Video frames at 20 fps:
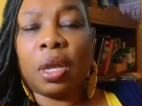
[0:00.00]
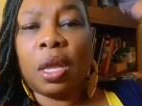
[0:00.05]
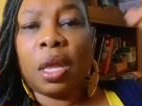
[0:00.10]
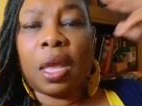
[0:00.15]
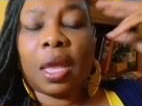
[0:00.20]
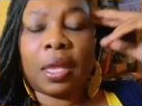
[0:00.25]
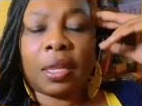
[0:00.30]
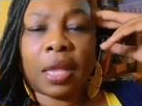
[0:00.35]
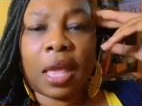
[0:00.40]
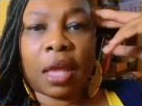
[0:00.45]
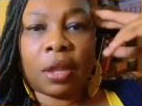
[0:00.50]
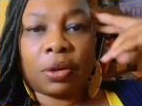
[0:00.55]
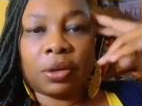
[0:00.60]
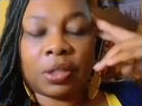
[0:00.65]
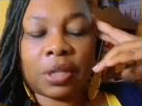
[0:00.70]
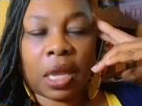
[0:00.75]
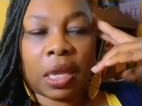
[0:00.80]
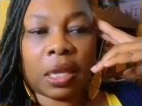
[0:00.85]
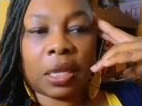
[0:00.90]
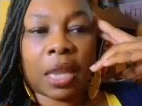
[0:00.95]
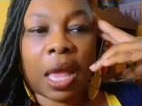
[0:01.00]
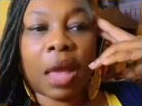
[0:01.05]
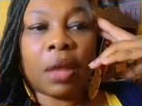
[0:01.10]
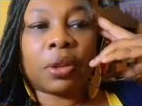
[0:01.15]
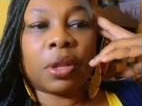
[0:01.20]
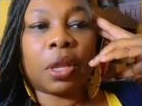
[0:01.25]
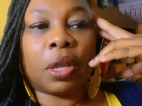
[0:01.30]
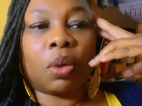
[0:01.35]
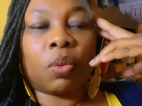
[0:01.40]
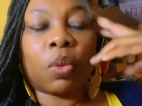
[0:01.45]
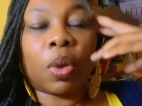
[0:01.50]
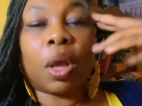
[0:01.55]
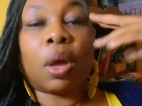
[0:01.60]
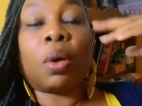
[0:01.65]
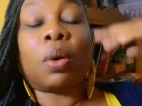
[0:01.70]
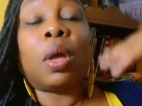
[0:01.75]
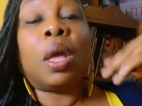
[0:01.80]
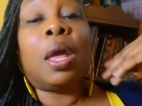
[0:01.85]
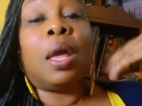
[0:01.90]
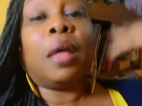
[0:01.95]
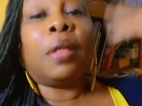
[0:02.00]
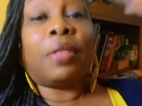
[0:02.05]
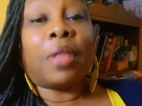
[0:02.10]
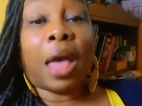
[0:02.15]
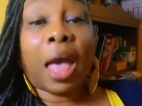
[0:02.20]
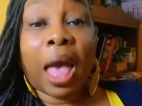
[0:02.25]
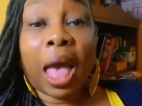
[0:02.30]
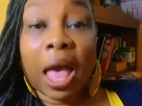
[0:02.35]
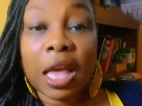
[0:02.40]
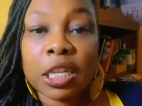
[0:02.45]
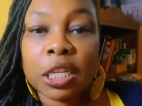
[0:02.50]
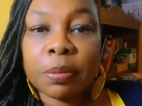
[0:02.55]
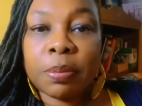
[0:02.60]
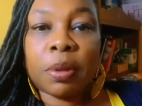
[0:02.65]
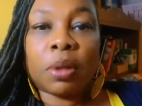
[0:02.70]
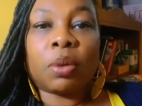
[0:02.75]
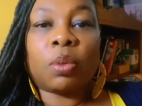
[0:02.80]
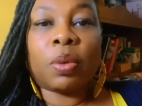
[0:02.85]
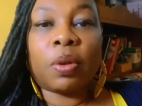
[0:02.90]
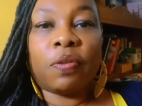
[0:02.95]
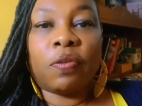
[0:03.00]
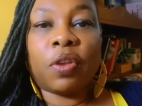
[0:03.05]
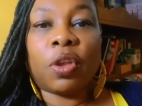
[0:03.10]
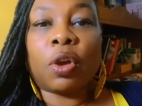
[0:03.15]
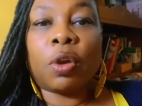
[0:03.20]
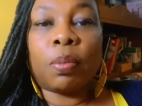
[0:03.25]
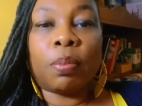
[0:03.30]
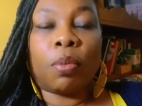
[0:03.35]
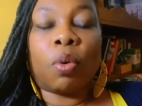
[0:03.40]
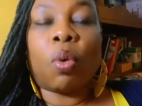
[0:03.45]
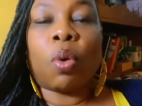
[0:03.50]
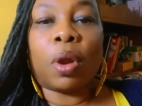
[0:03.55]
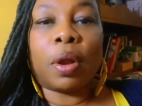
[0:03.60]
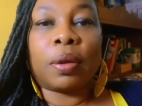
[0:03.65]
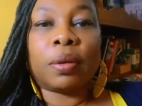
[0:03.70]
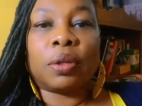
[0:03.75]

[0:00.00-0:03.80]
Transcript: and had her taken out of here. Well, the hospital revealed more.